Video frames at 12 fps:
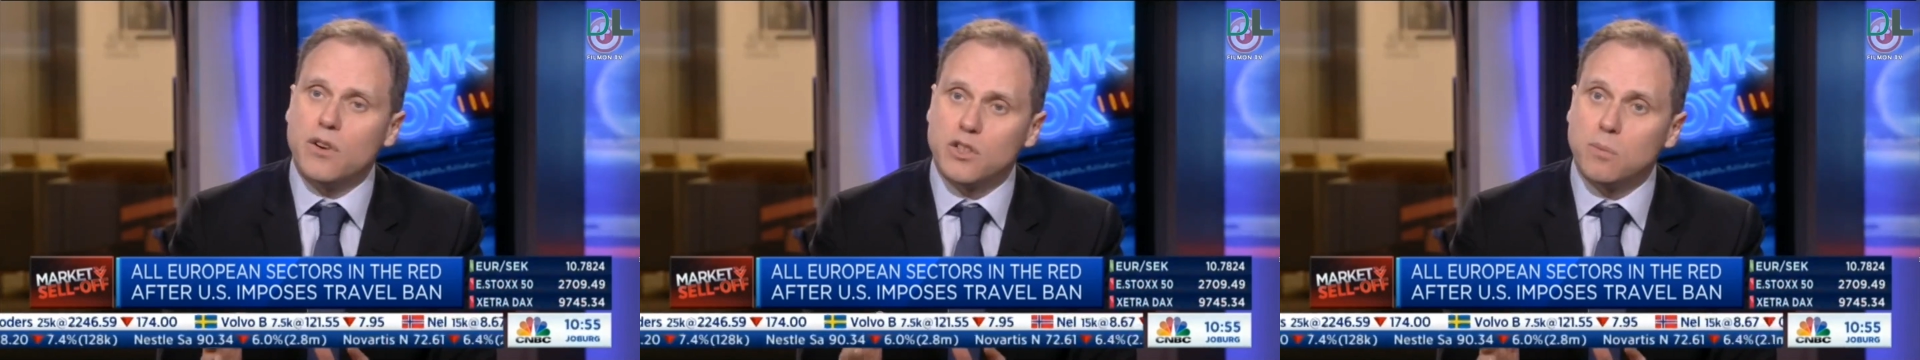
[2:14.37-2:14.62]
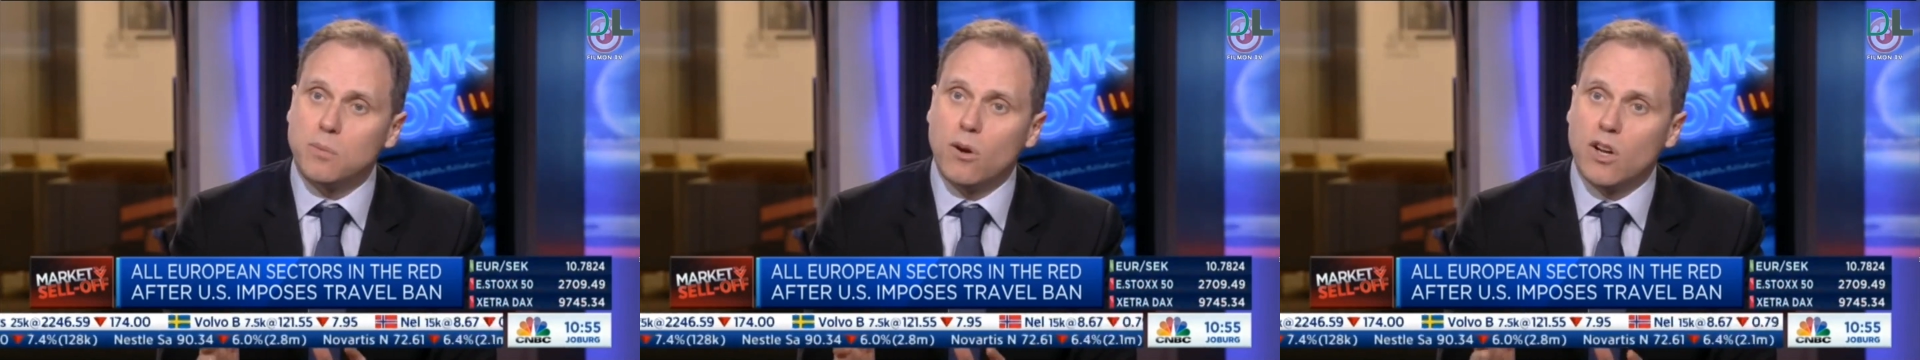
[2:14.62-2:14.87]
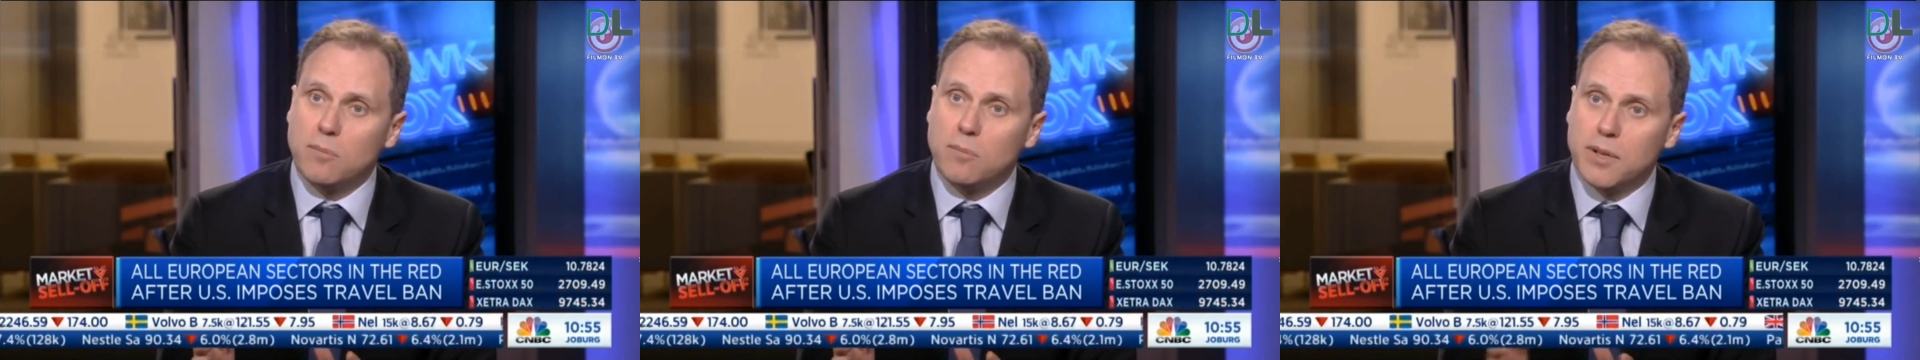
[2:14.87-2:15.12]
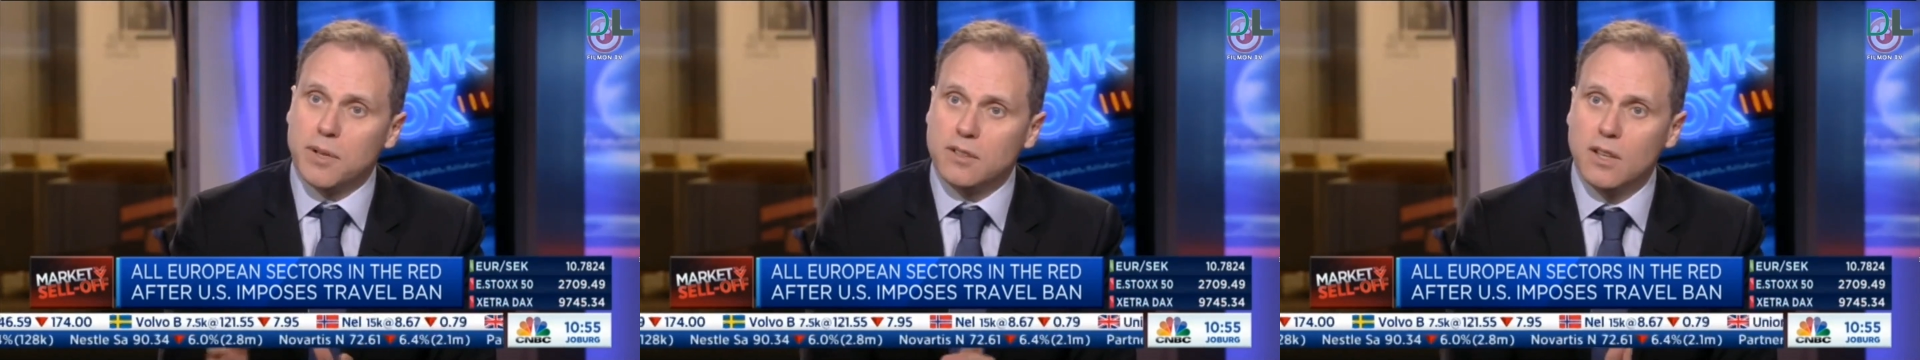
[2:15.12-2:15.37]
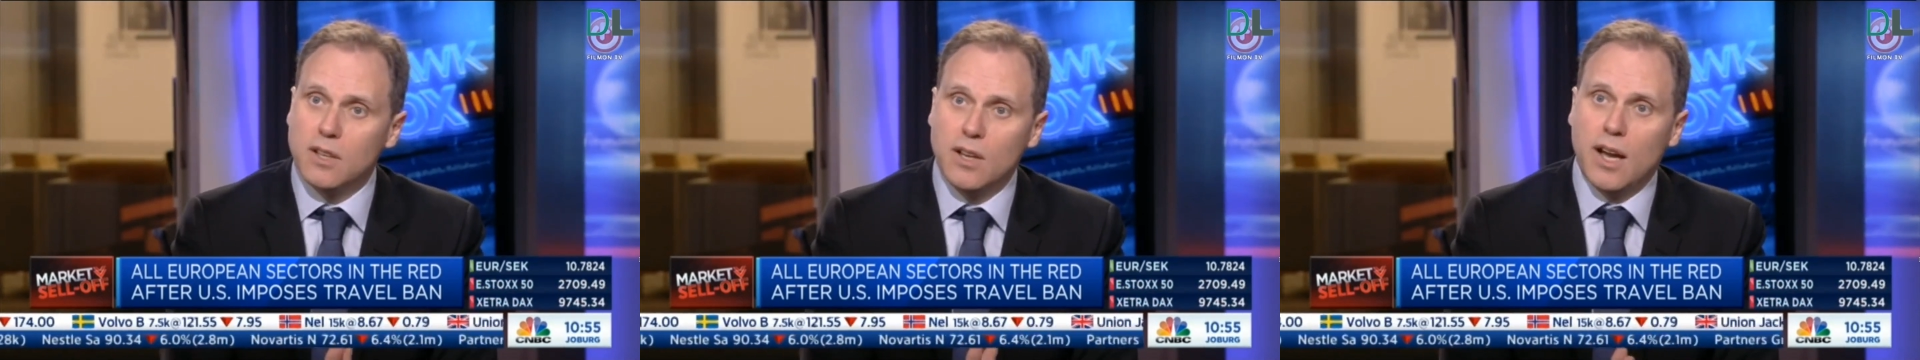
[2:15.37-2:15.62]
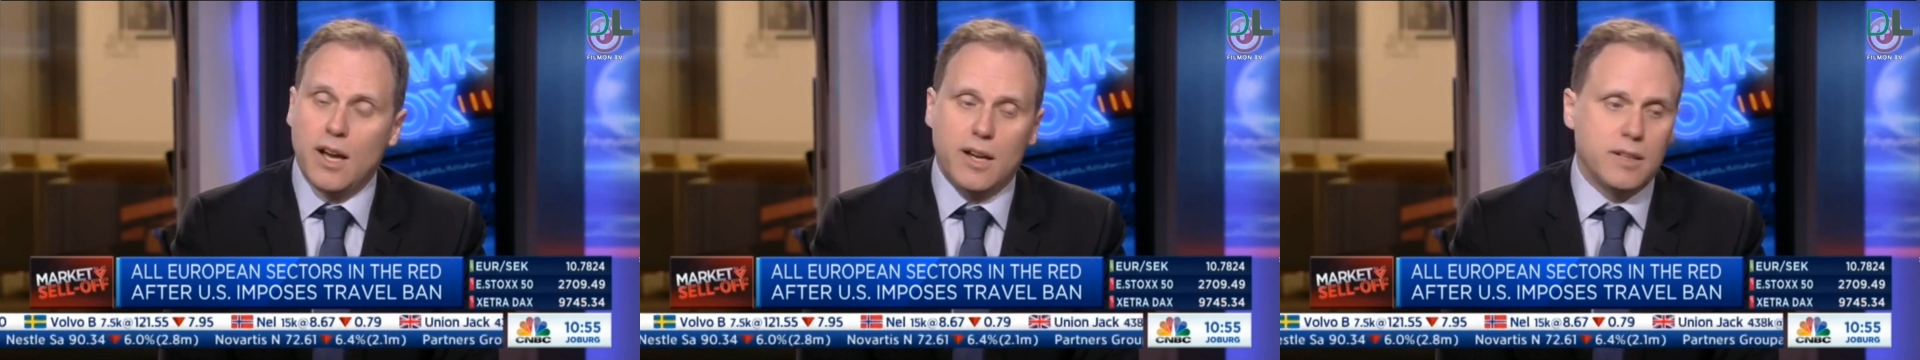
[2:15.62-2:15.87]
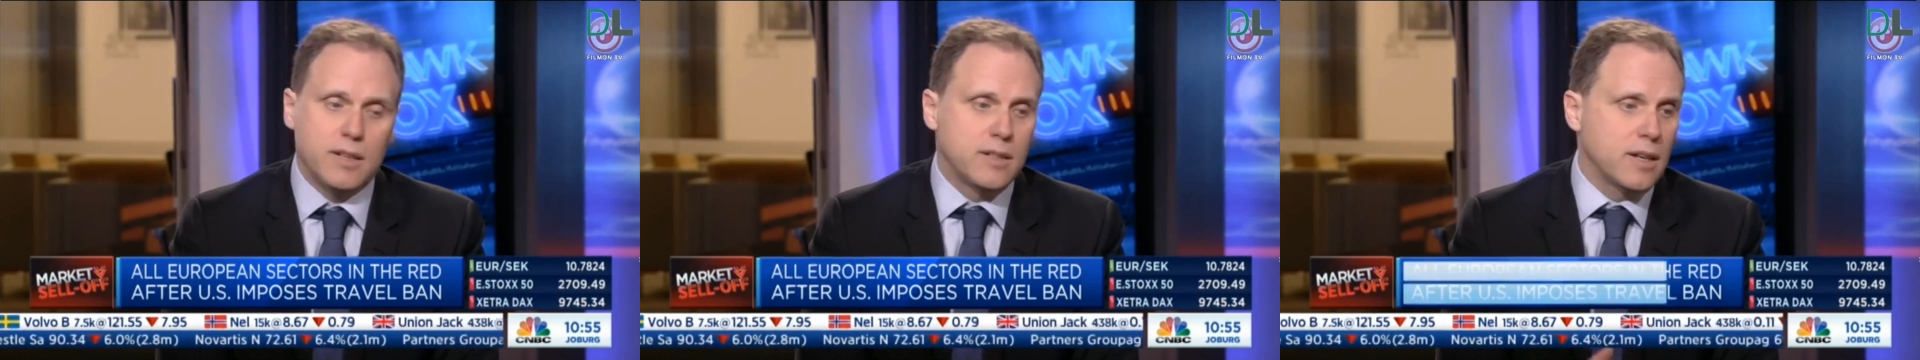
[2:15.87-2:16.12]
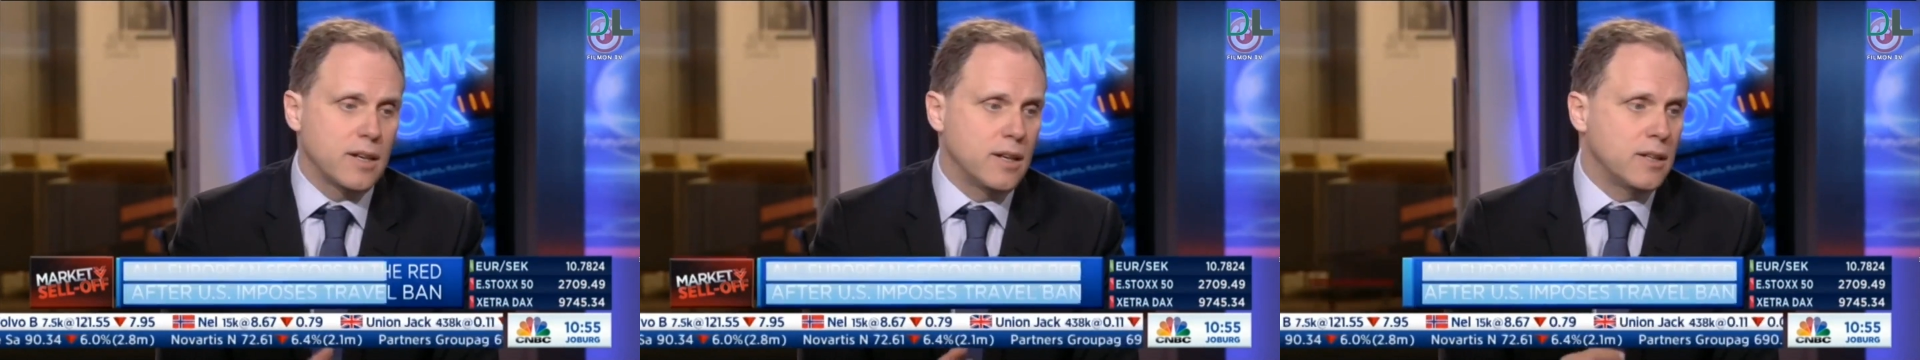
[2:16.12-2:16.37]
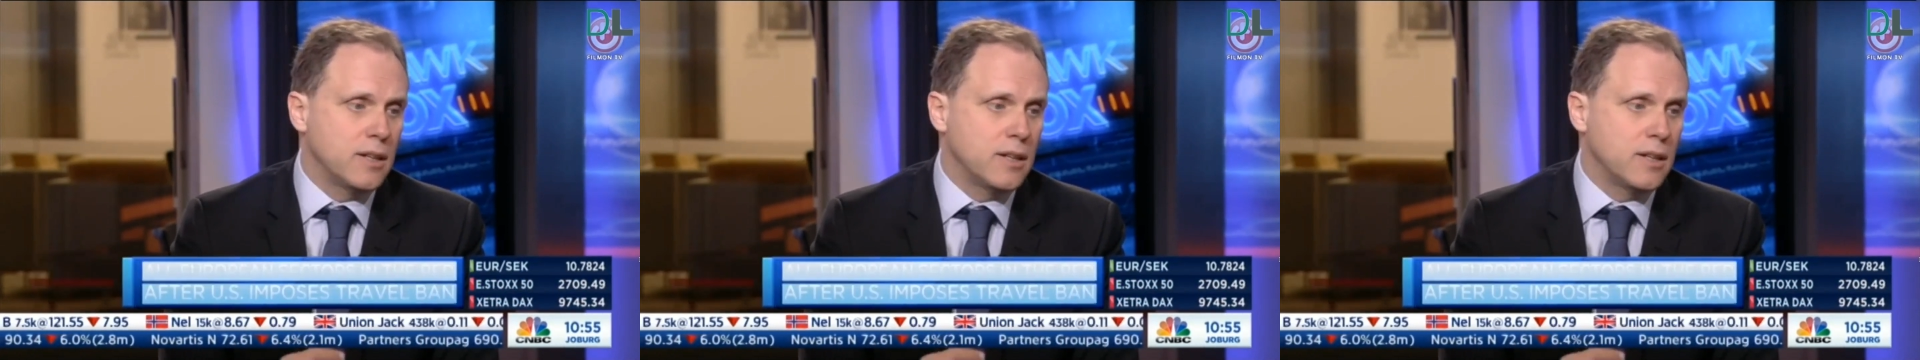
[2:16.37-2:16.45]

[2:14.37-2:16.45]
very small companies. And